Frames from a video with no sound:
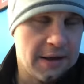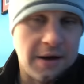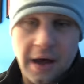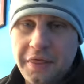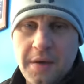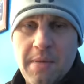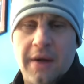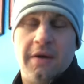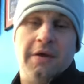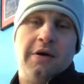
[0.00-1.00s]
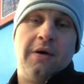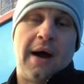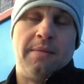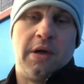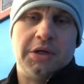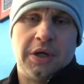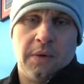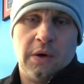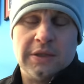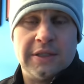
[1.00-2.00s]
Nothing better than to grab lunch at
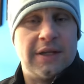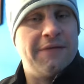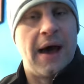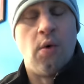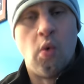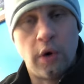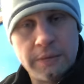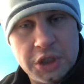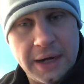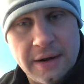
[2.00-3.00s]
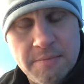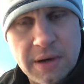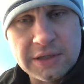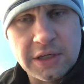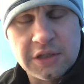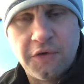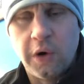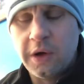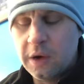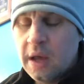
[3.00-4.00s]
Rosie's. They've got warm chicken and biscuits
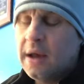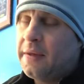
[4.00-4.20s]
for you.